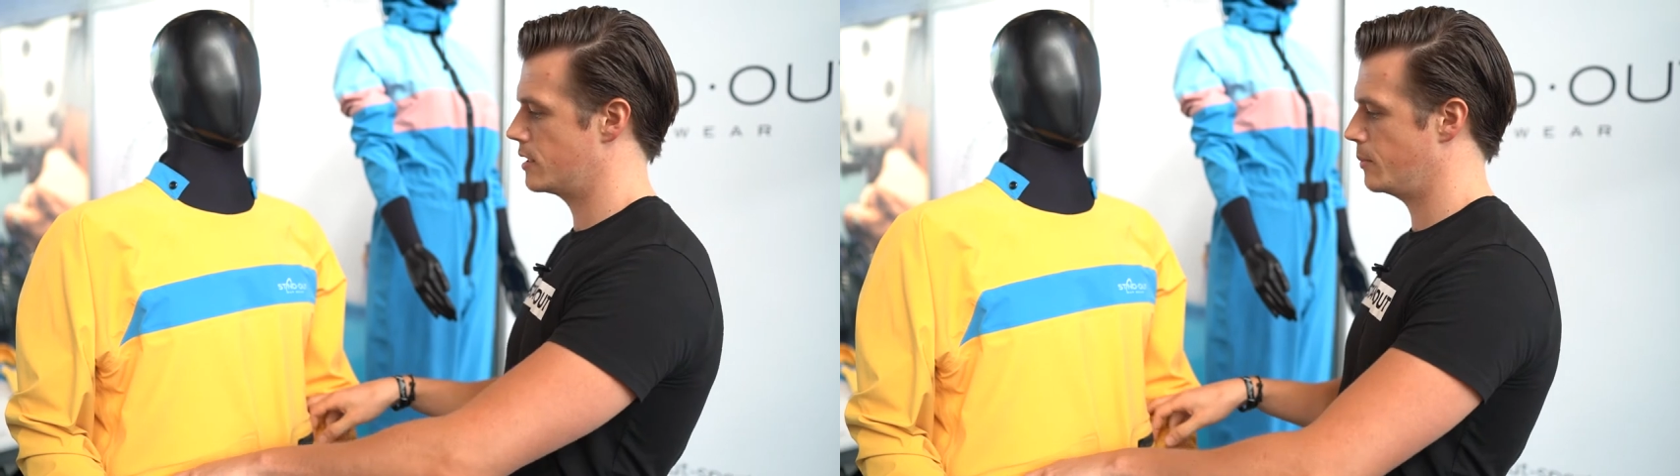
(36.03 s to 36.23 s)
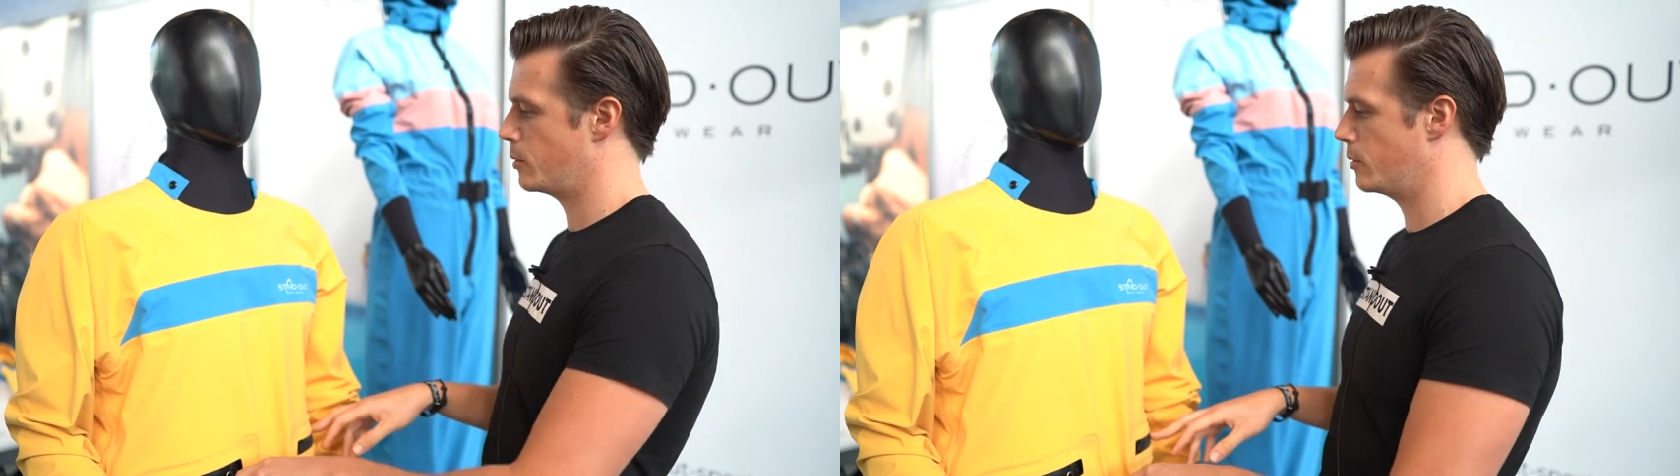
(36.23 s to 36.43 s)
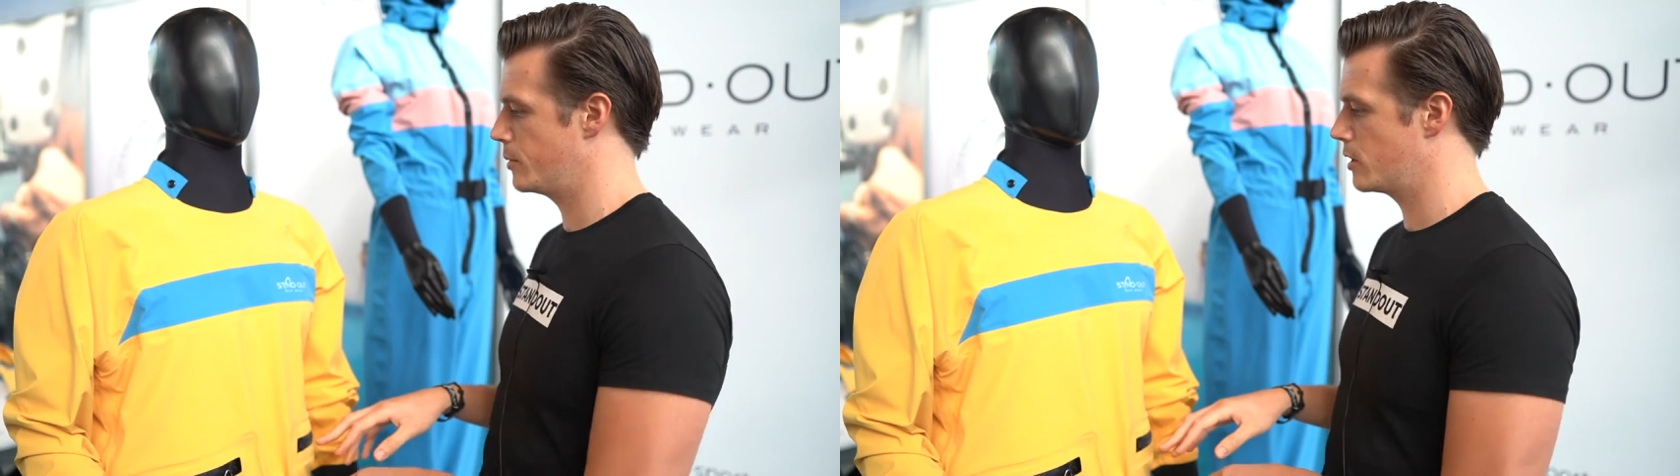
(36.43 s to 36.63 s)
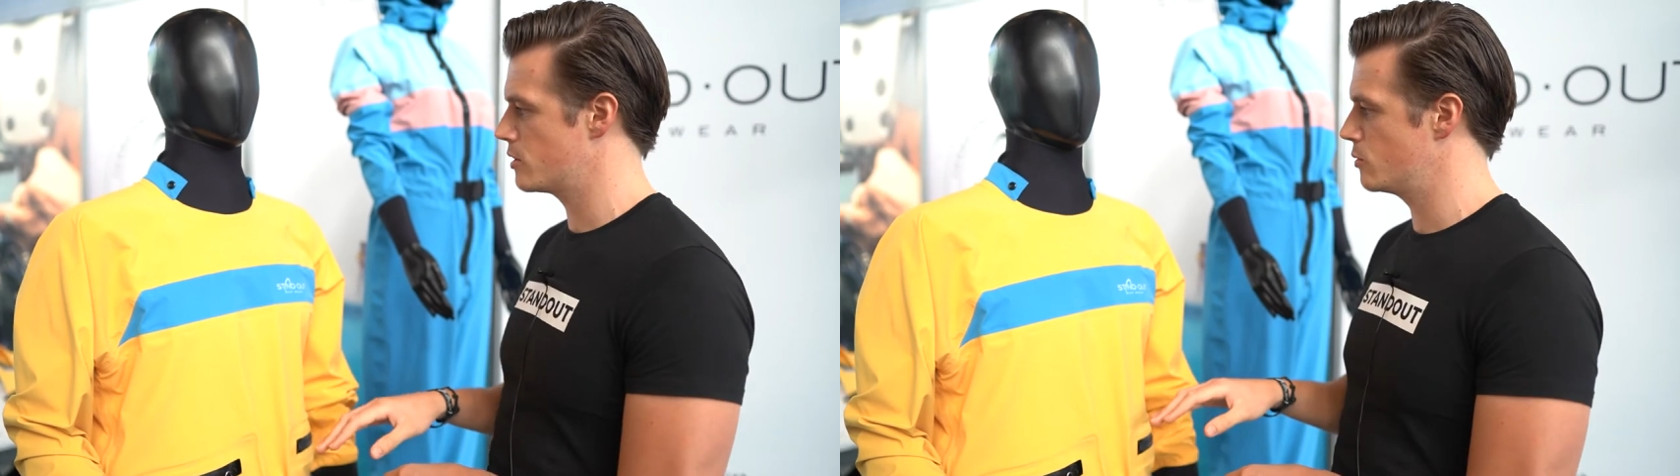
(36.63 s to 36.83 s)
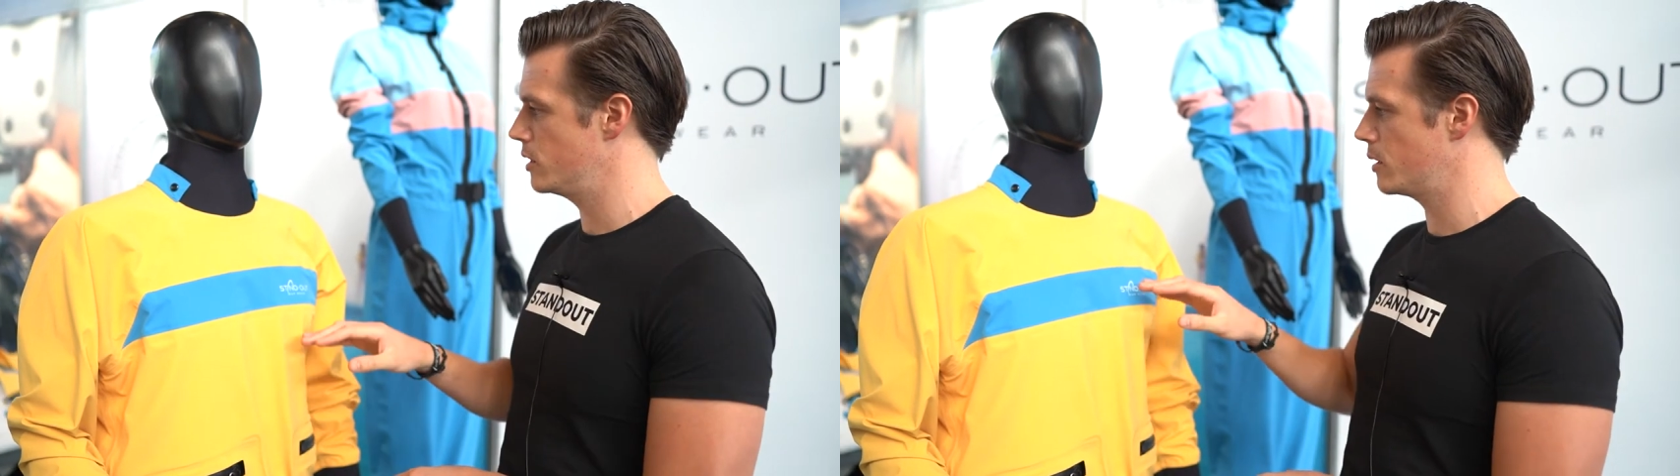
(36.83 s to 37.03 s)
zipper
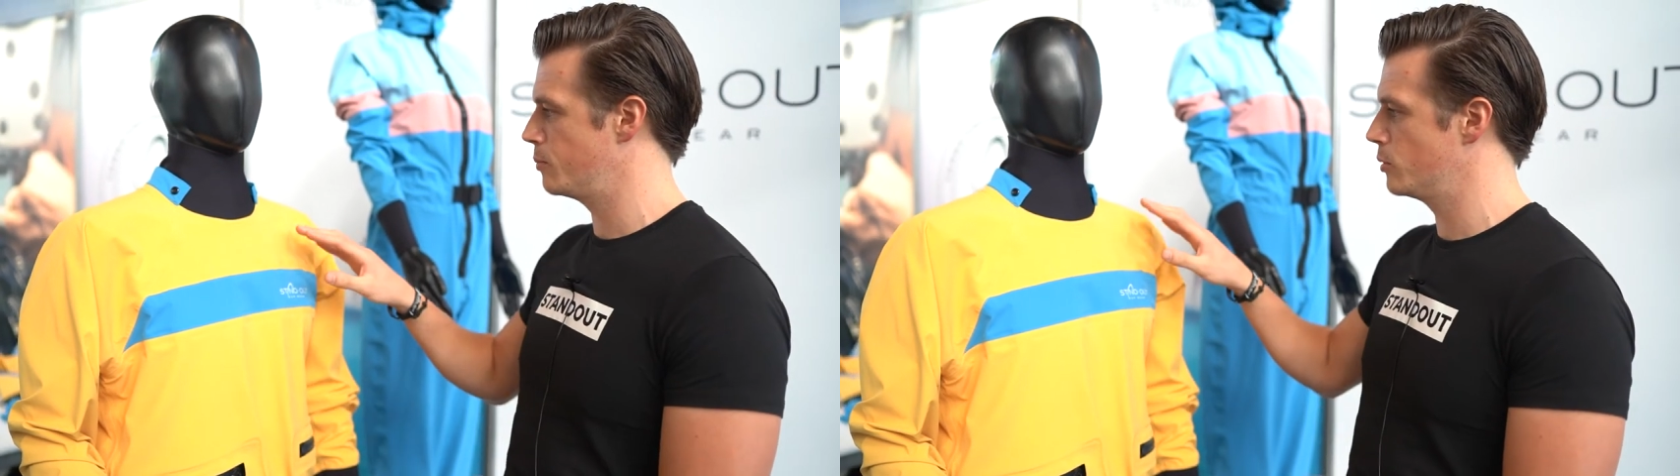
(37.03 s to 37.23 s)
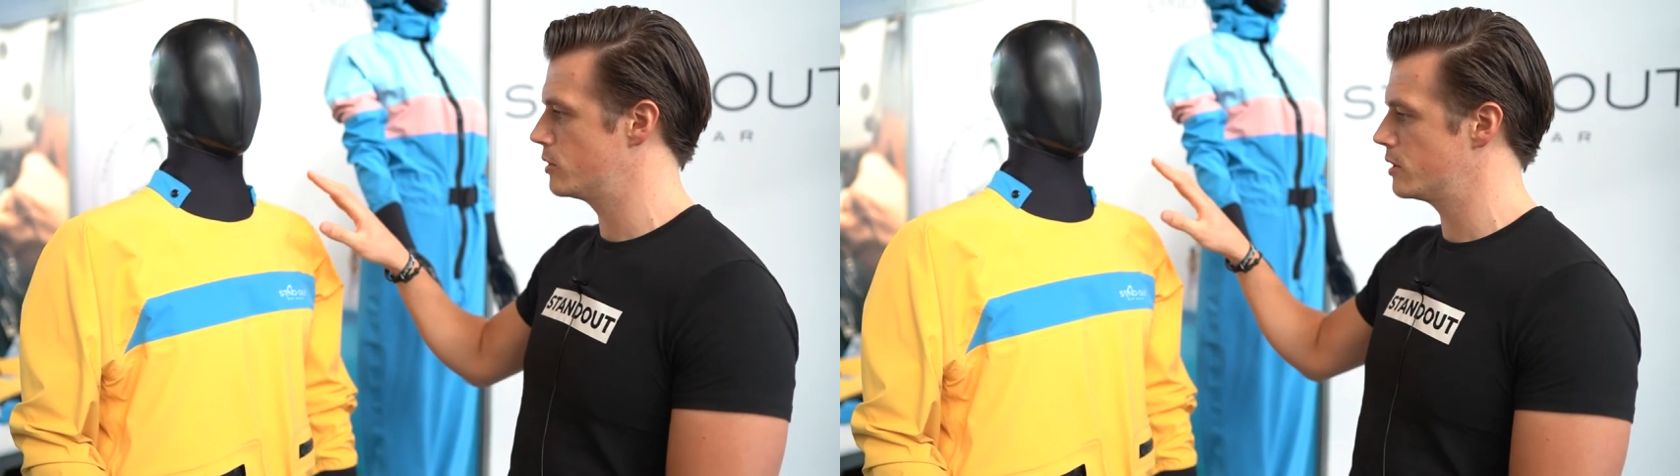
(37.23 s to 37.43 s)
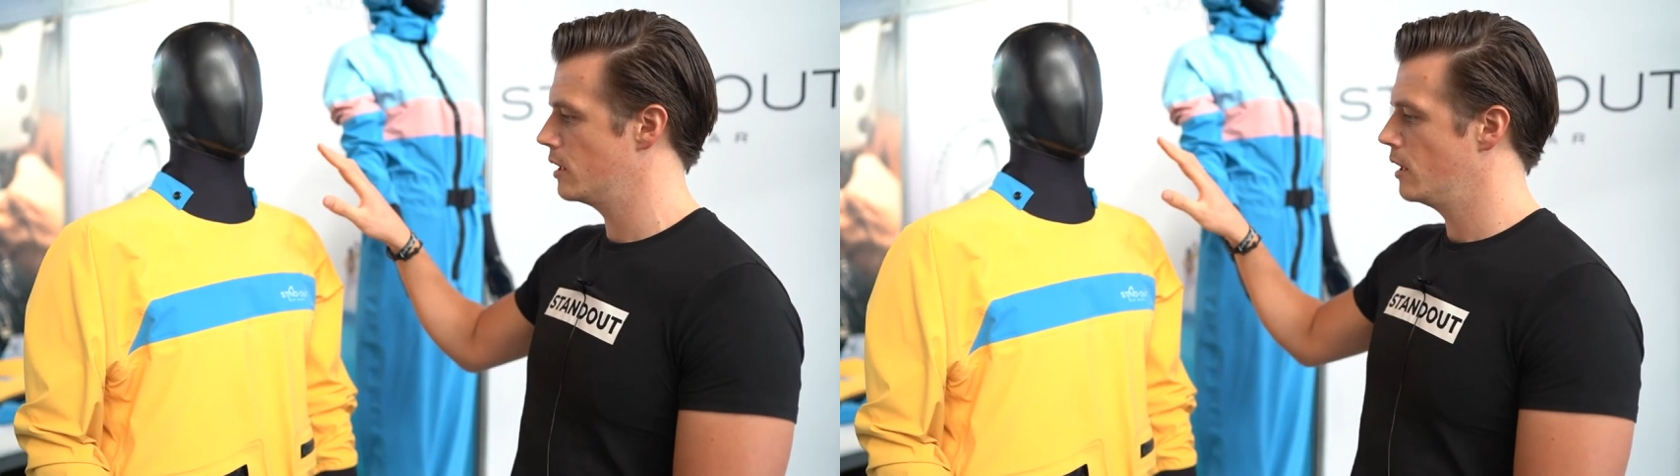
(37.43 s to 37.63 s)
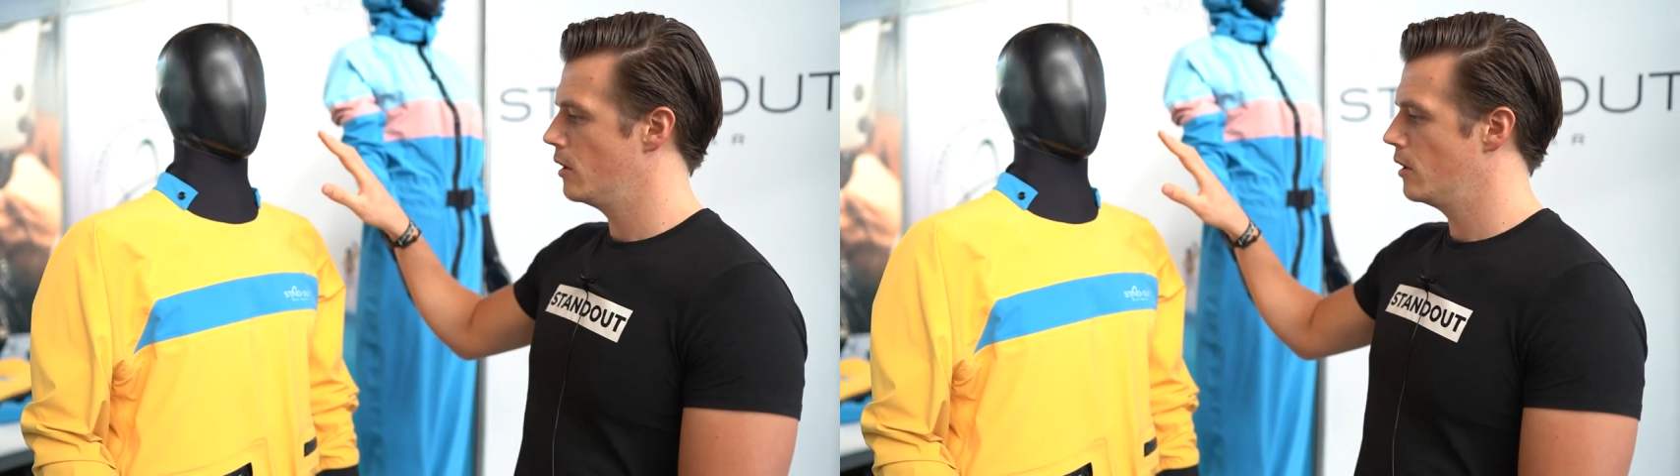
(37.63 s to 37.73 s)
because we didn't put